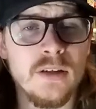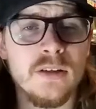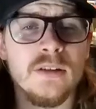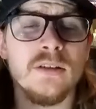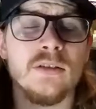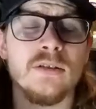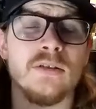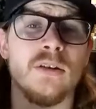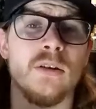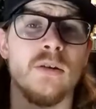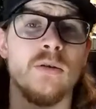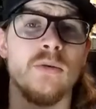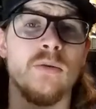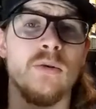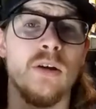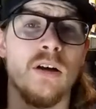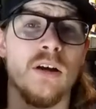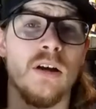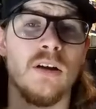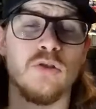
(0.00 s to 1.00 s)
so uh,
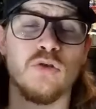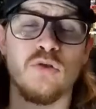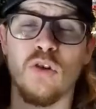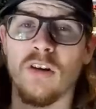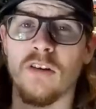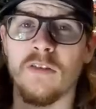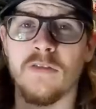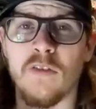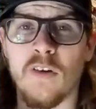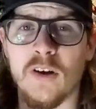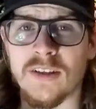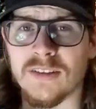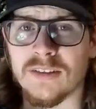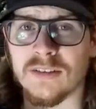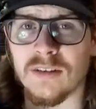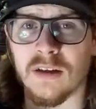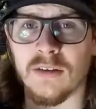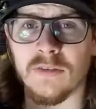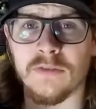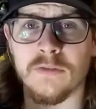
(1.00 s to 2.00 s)
I was trying to find
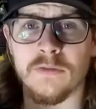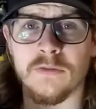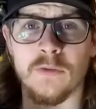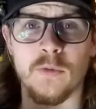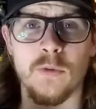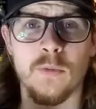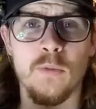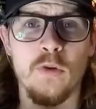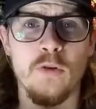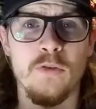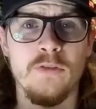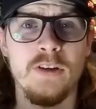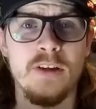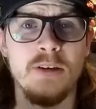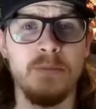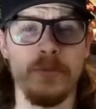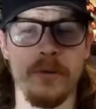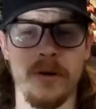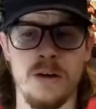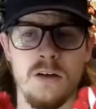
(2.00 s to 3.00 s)
stuff from the movie,
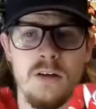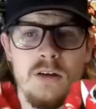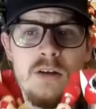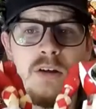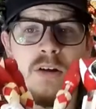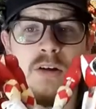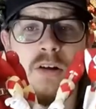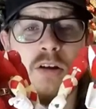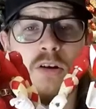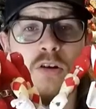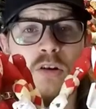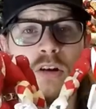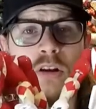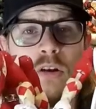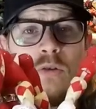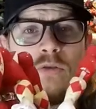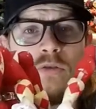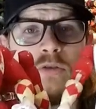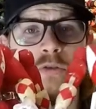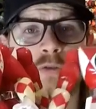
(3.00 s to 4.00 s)
but got
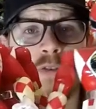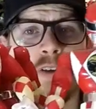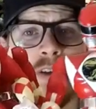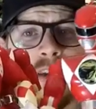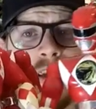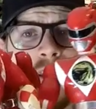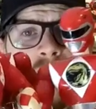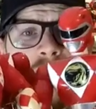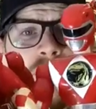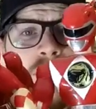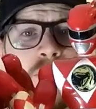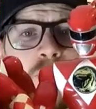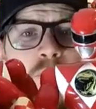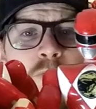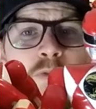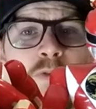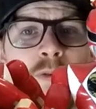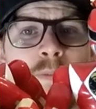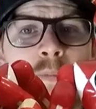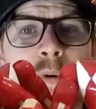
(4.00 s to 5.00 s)
loads of, again, these are all from
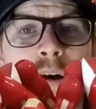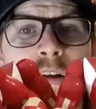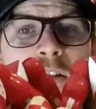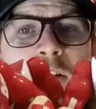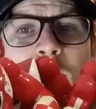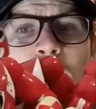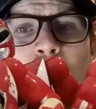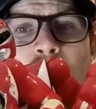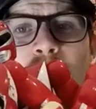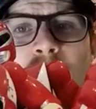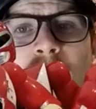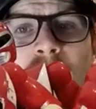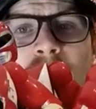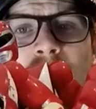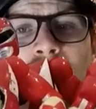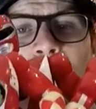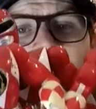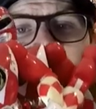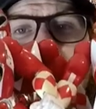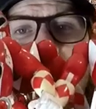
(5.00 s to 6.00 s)
the Bugsy Boys,
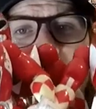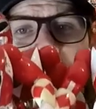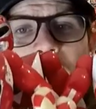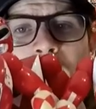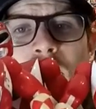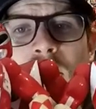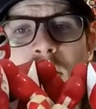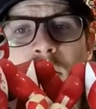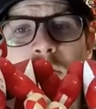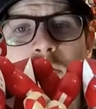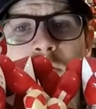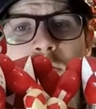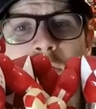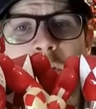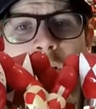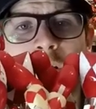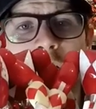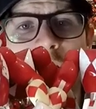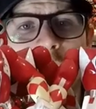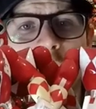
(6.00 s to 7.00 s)
loads of uh,
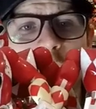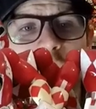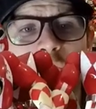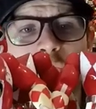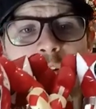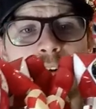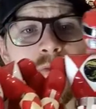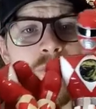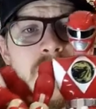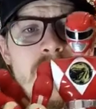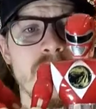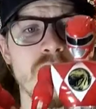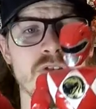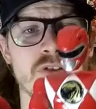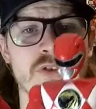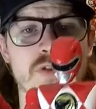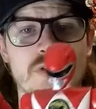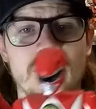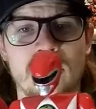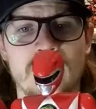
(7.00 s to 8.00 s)
loose Red
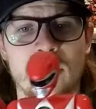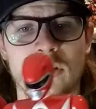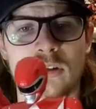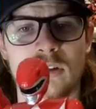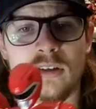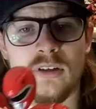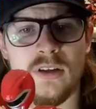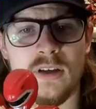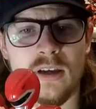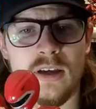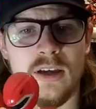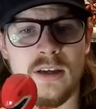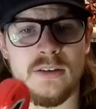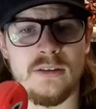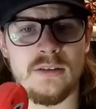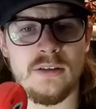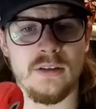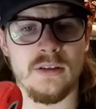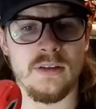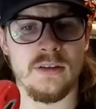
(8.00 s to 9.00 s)
Rangers, and
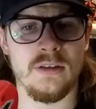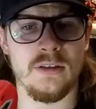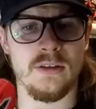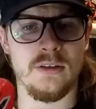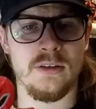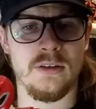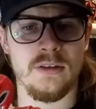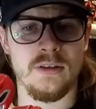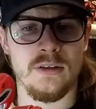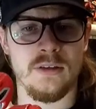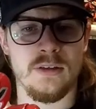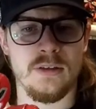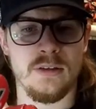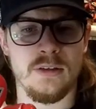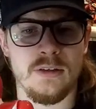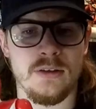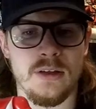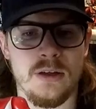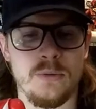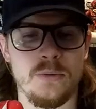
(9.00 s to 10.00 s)
uh,
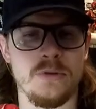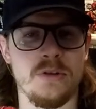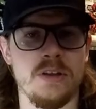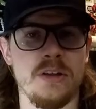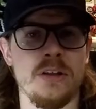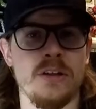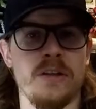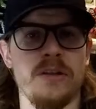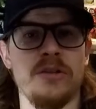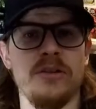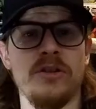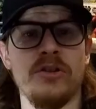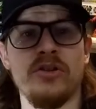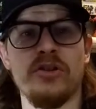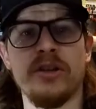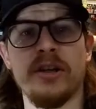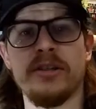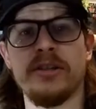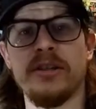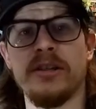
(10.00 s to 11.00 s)
that was the uh,
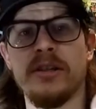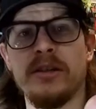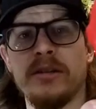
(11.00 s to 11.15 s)
Ninjetti